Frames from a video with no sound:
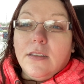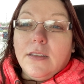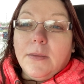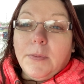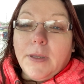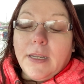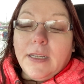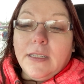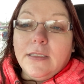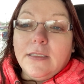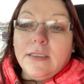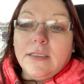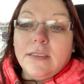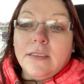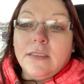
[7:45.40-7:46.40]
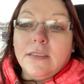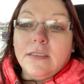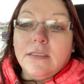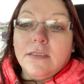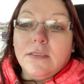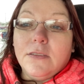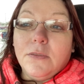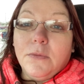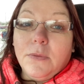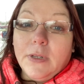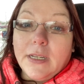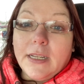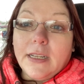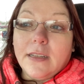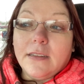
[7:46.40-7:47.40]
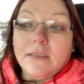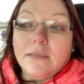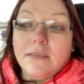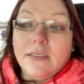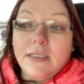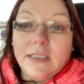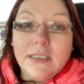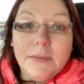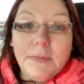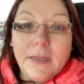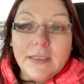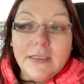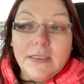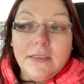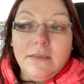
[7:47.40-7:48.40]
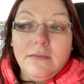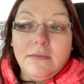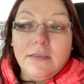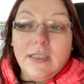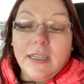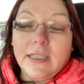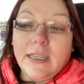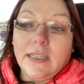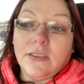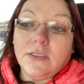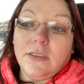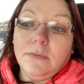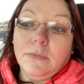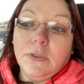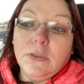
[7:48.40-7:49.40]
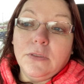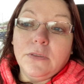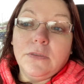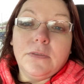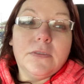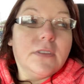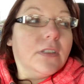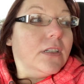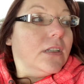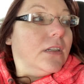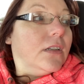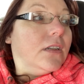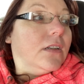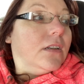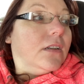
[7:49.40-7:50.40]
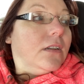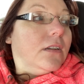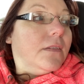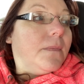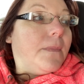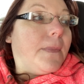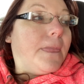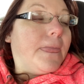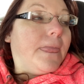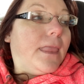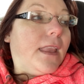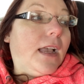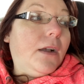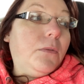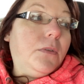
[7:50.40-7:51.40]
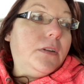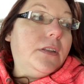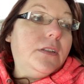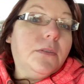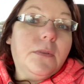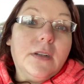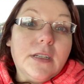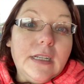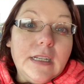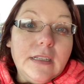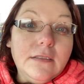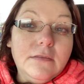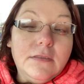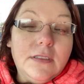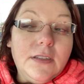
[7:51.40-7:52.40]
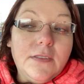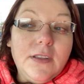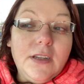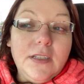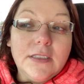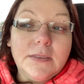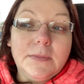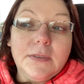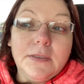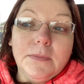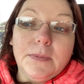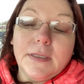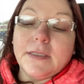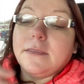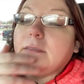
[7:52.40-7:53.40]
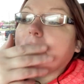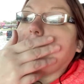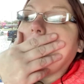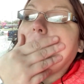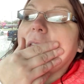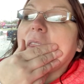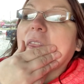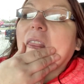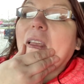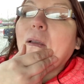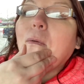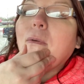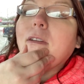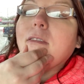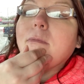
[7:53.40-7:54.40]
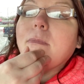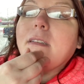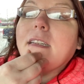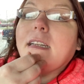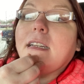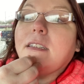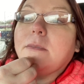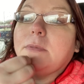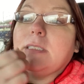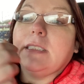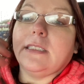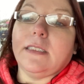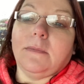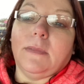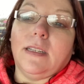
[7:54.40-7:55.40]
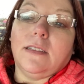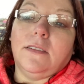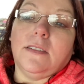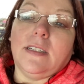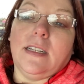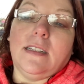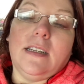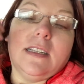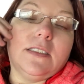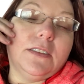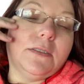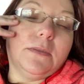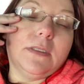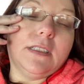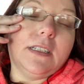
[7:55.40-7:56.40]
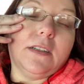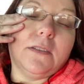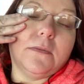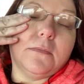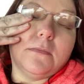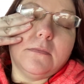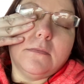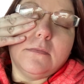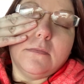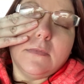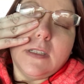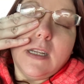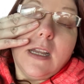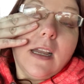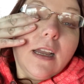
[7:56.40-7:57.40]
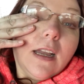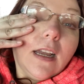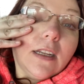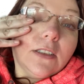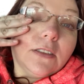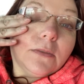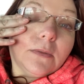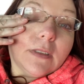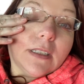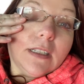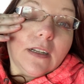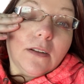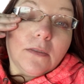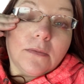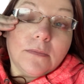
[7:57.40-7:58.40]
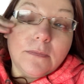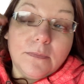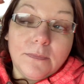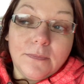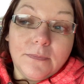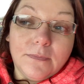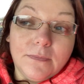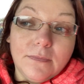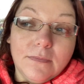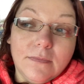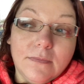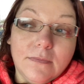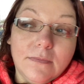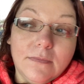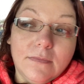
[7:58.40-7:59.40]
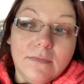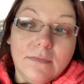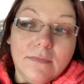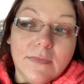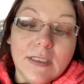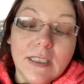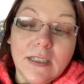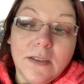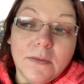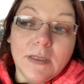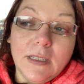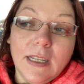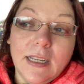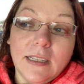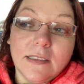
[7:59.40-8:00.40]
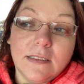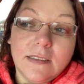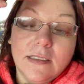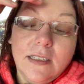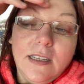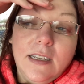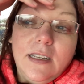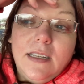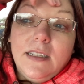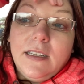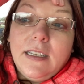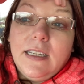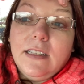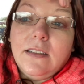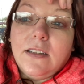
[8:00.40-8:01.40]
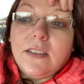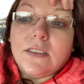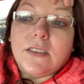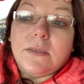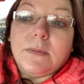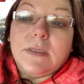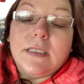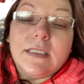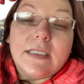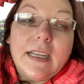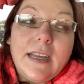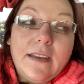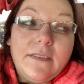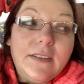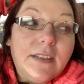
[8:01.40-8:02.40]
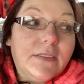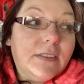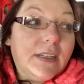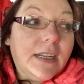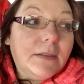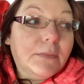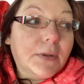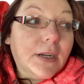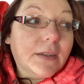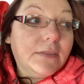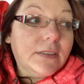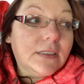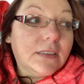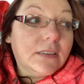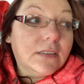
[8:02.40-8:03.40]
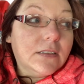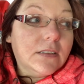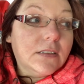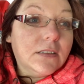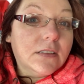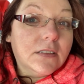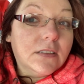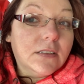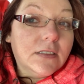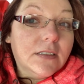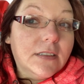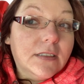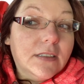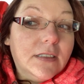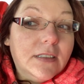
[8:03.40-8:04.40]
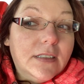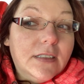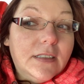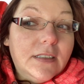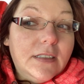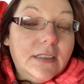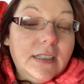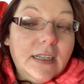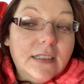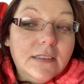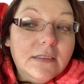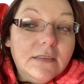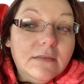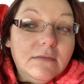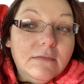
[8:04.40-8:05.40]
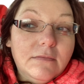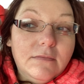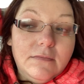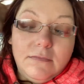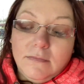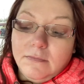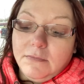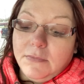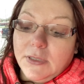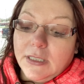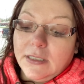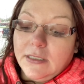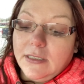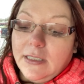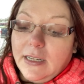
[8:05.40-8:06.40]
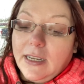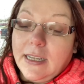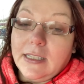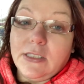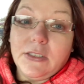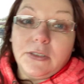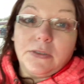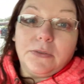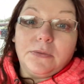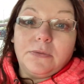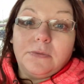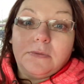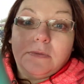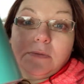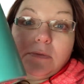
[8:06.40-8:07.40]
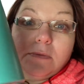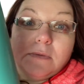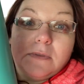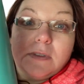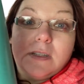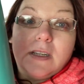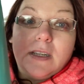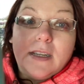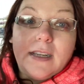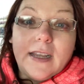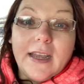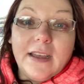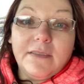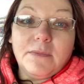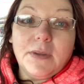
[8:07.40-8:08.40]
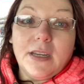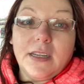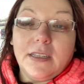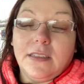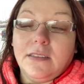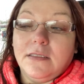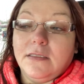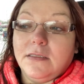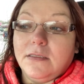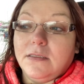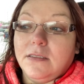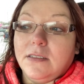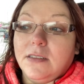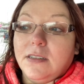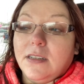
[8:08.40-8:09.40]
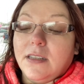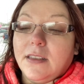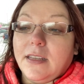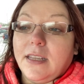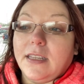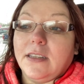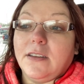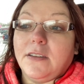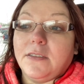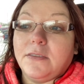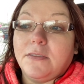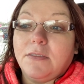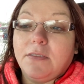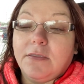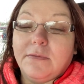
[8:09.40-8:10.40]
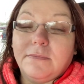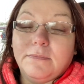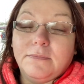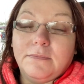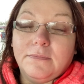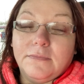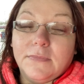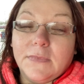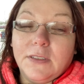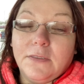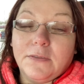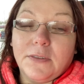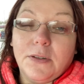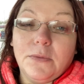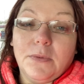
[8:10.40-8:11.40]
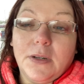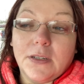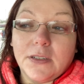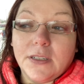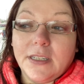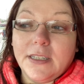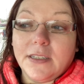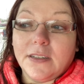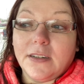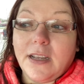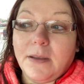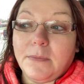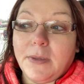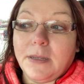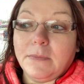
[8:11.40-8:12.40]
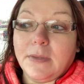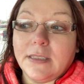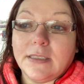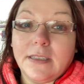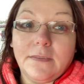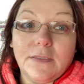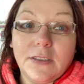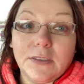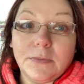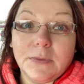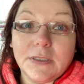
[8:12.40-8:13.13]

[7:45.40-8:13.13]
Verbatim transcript: The pain is what I expected. I can actually move. I wanted to walk out of the hospital, but they willed me out because I'm like, okay, I just want to get home. I just want to get home. Get relax, eat lunch because I haven't even had breakfast yet. But I do have my thing of fruit water here I made myself this